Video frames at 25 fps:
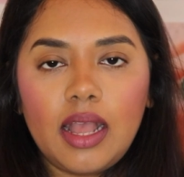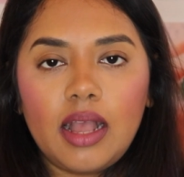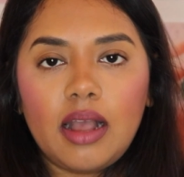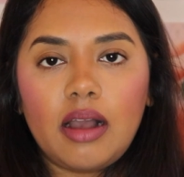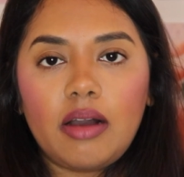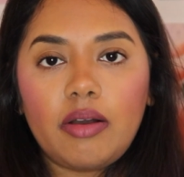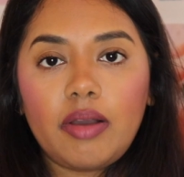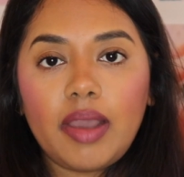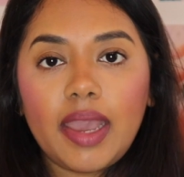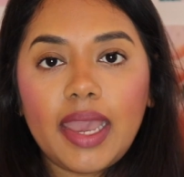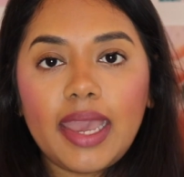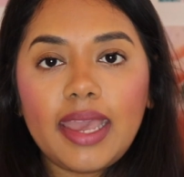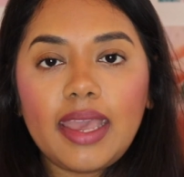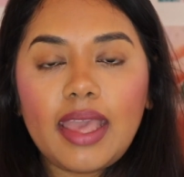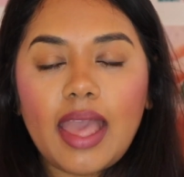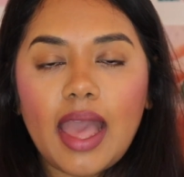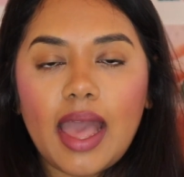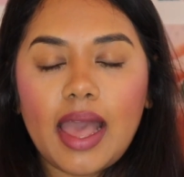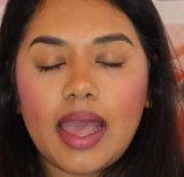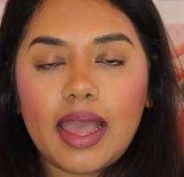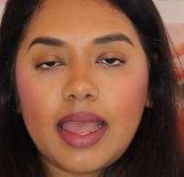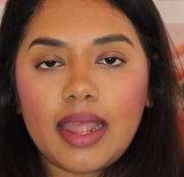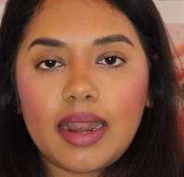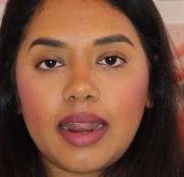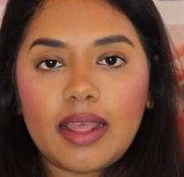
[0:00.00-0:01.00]
Okay,
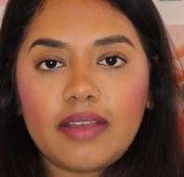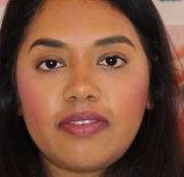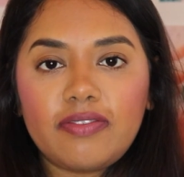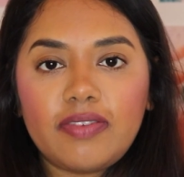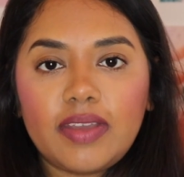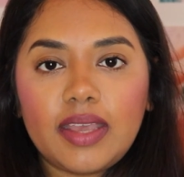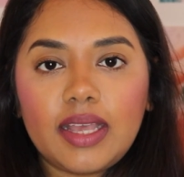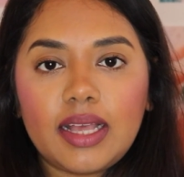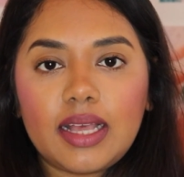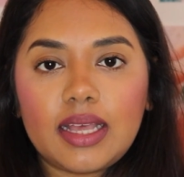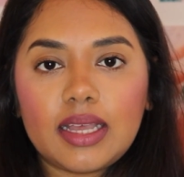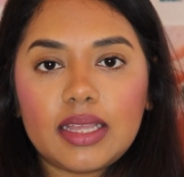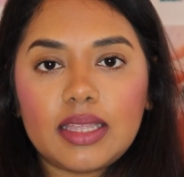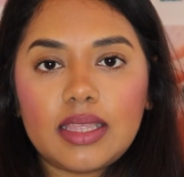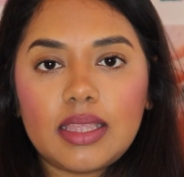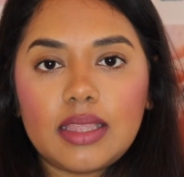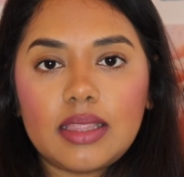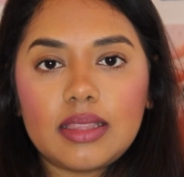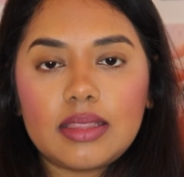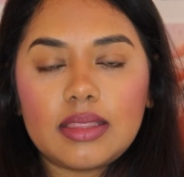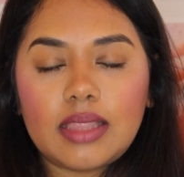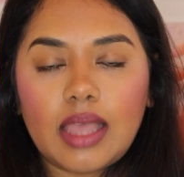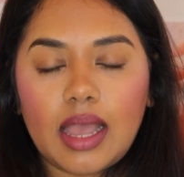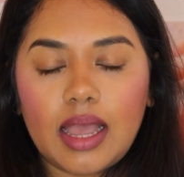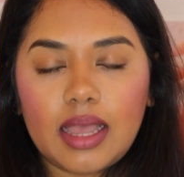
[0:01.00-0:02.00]
and I think
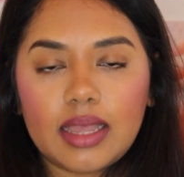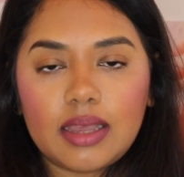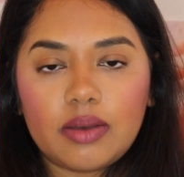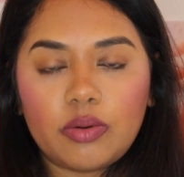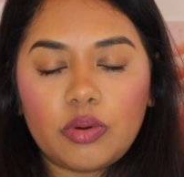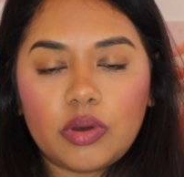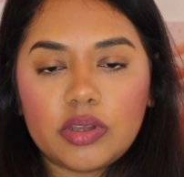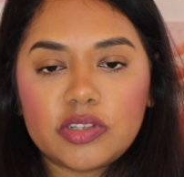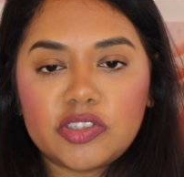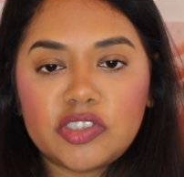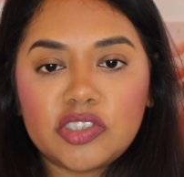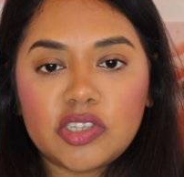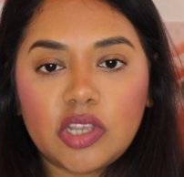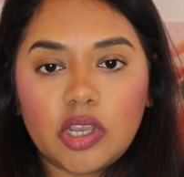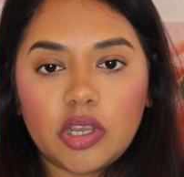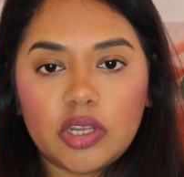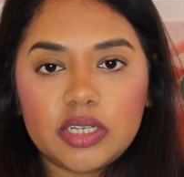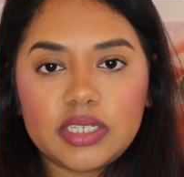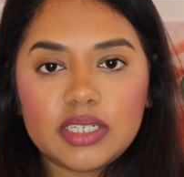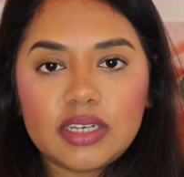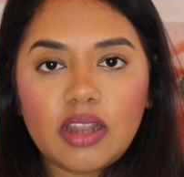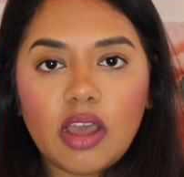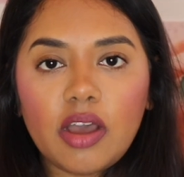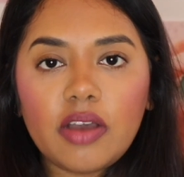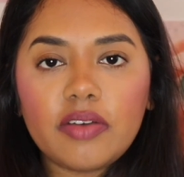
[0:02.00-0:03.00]
that was good
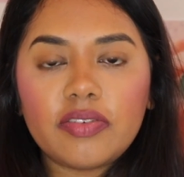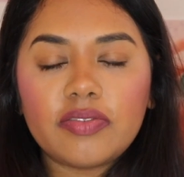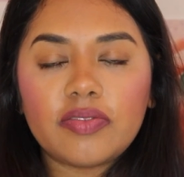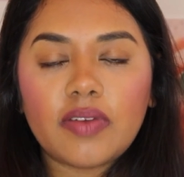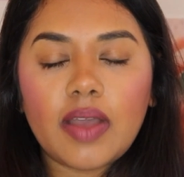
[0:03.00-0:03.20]
enough,